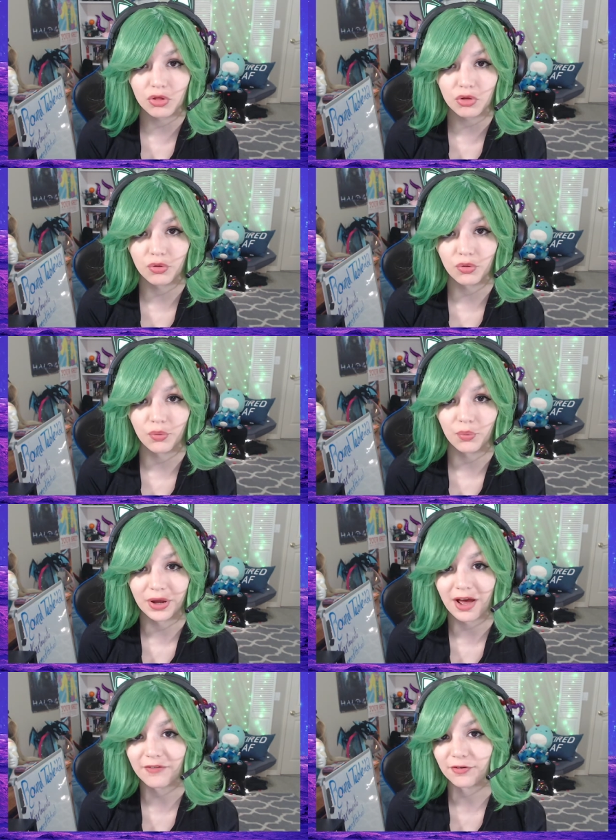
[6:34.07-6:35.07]
to
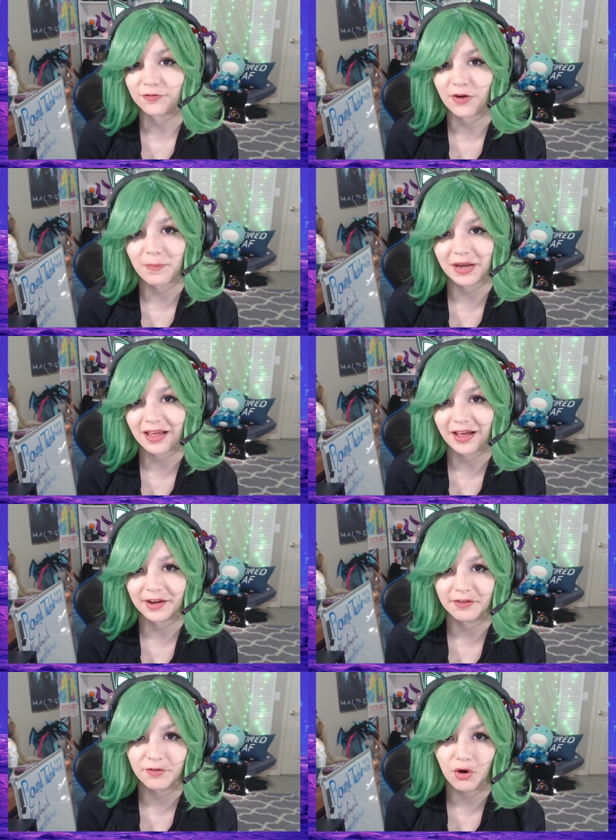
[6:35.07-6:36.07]
recover from any
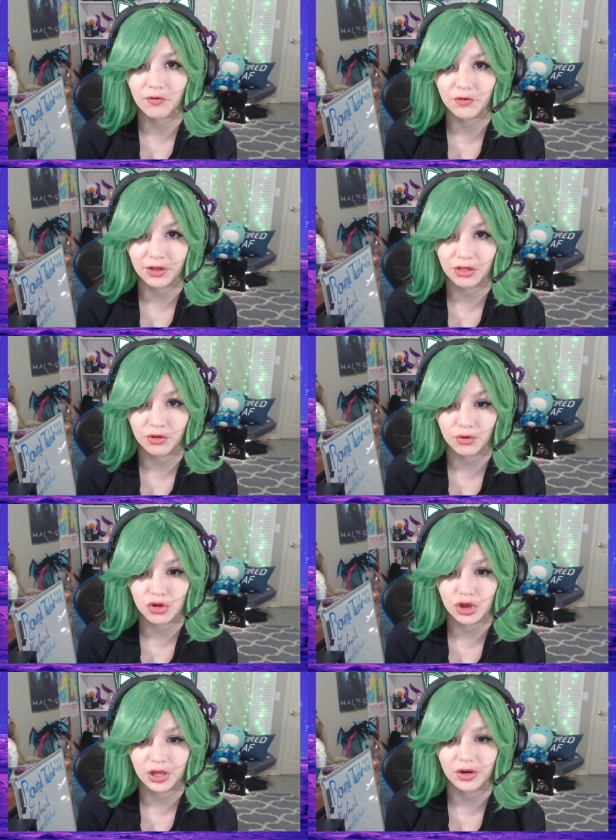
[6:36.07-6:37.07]
kind of
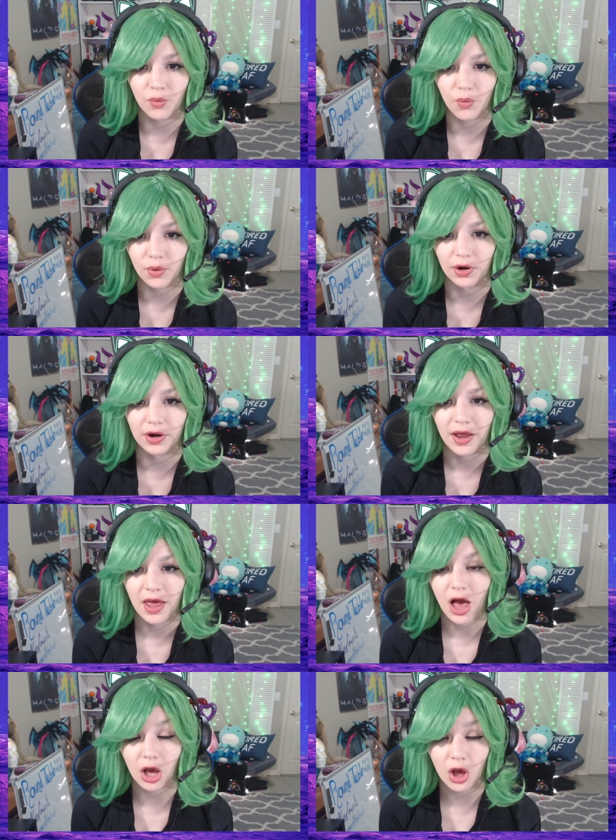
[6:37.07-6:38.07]
overexertion or
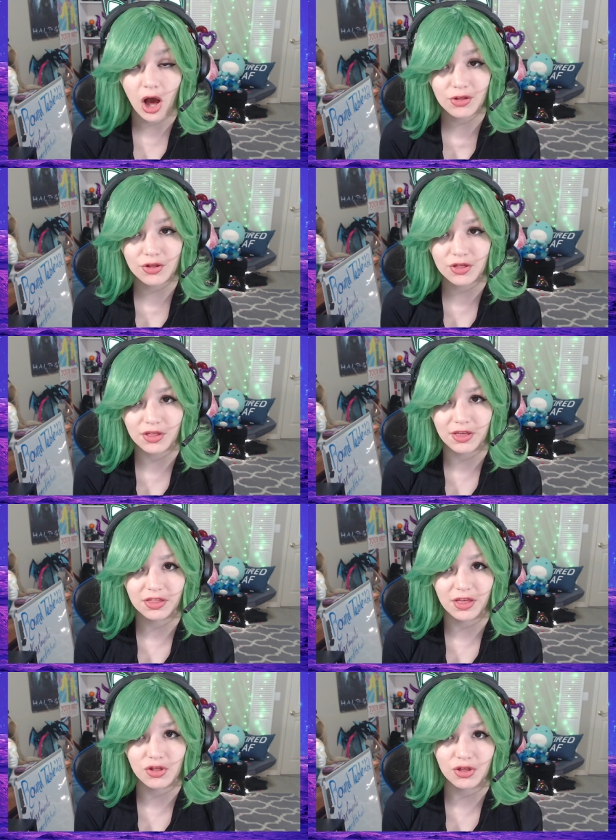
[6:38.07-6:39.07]
unconsciousness,
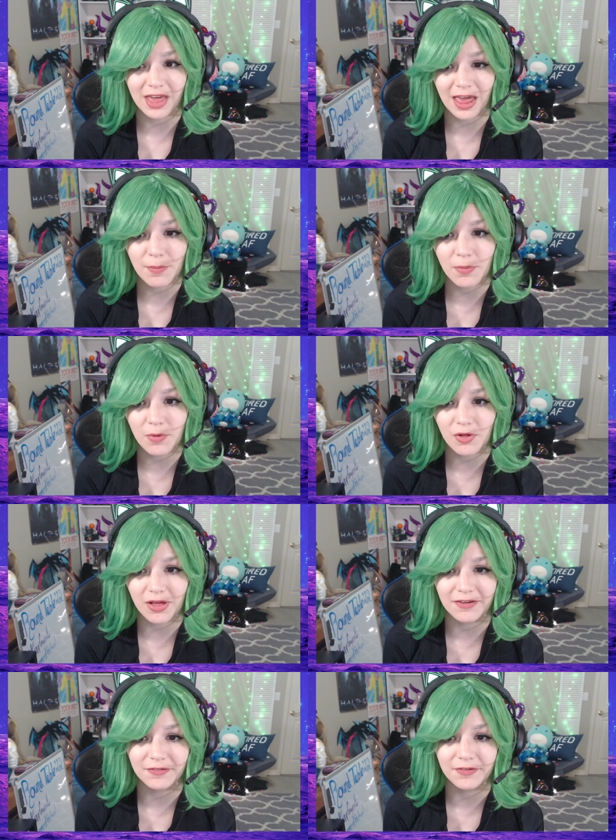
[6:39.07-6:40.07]
and she's capable
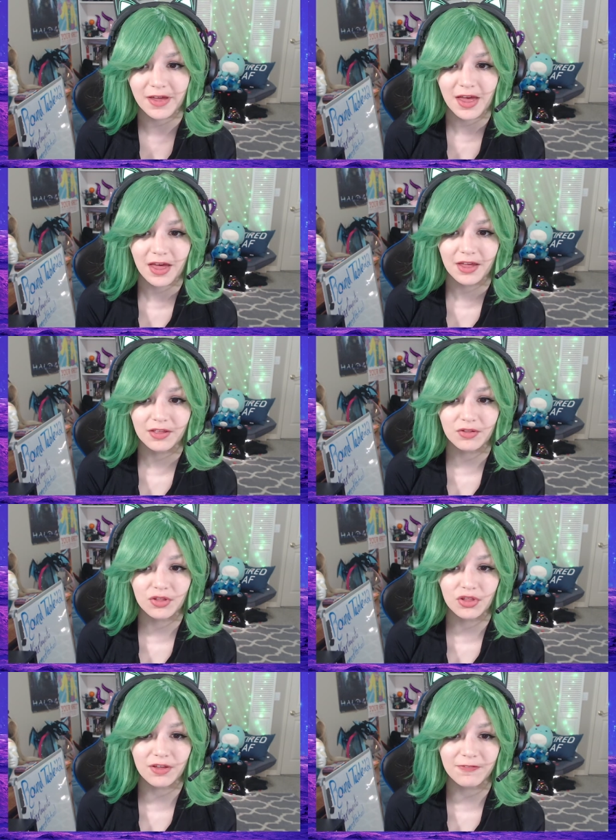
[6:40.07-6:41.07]
of
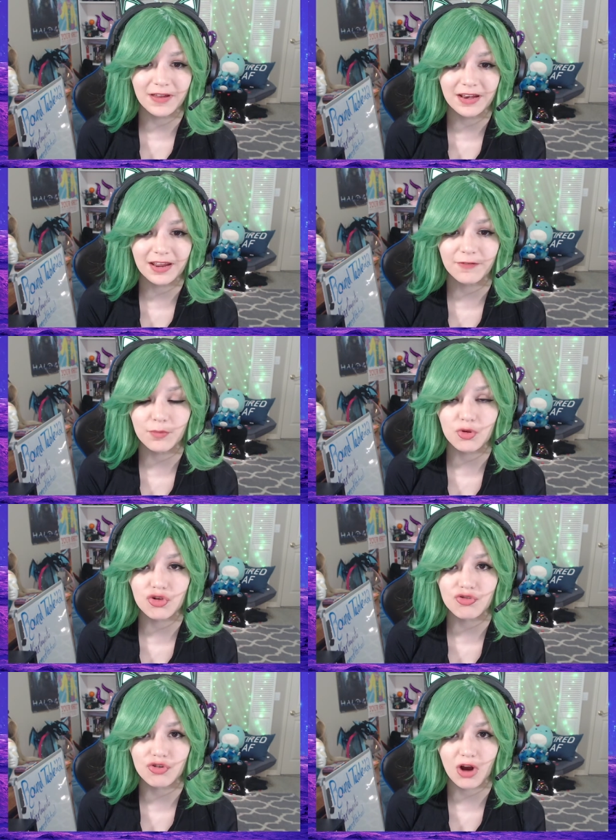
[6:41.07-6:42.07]
defending from
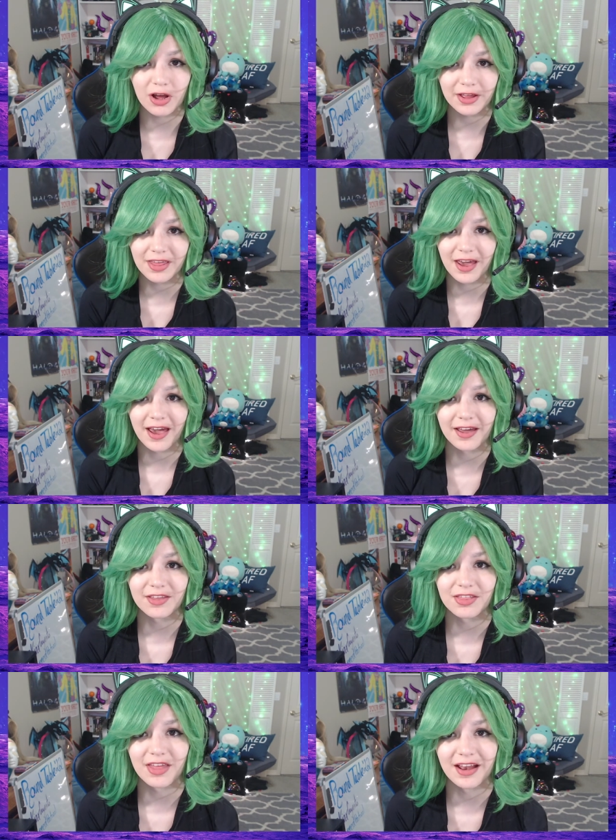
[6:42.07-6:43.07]
strong
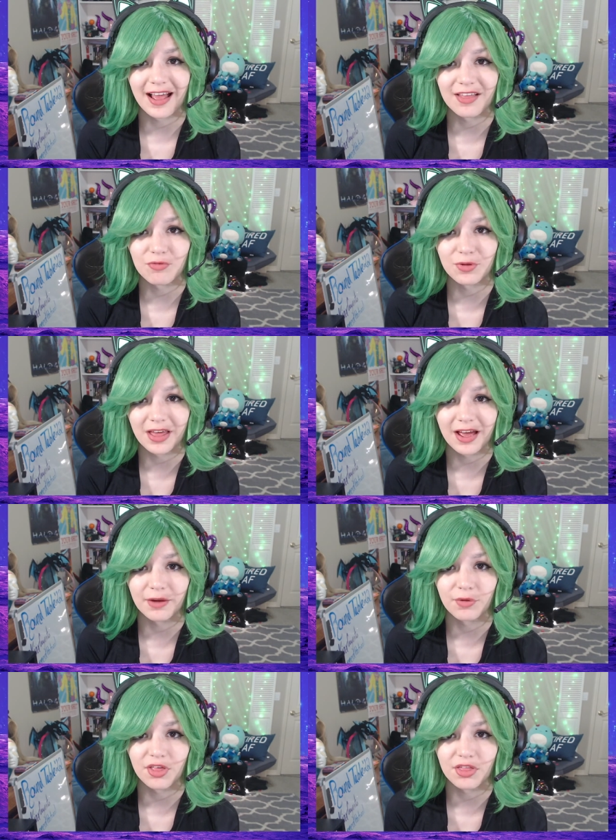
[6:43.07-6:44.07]
attacks and has really high
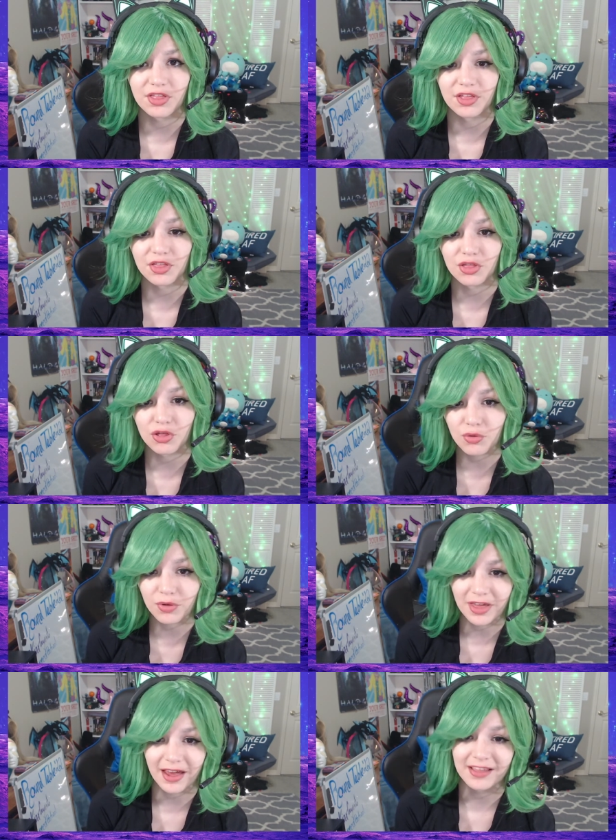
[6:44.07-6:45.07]
resistance to
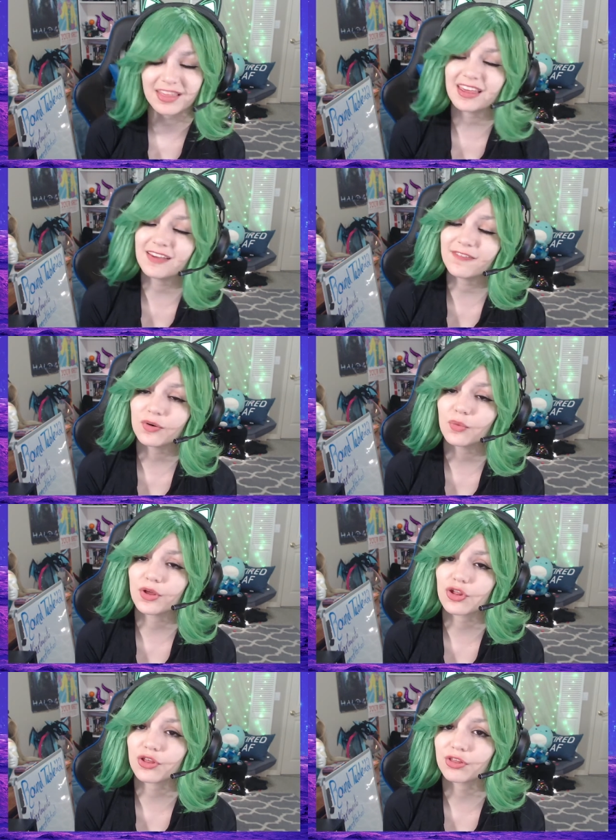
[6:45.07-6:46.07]
attacks even when
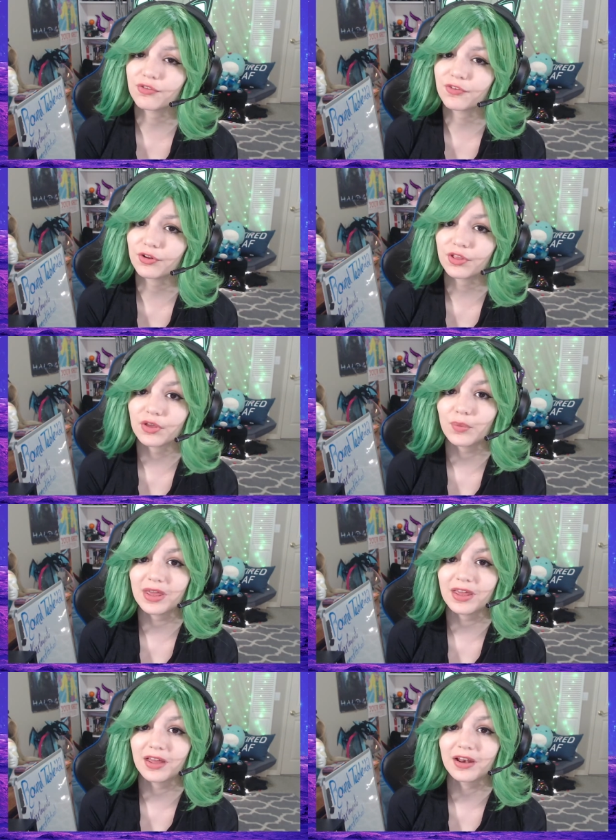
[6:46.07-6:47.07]
she's severely
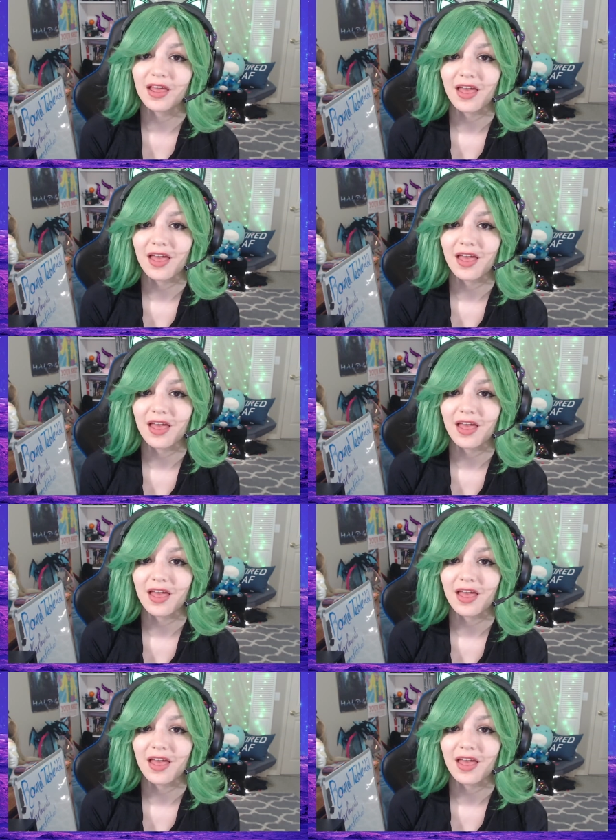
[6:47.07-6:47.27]
weakened,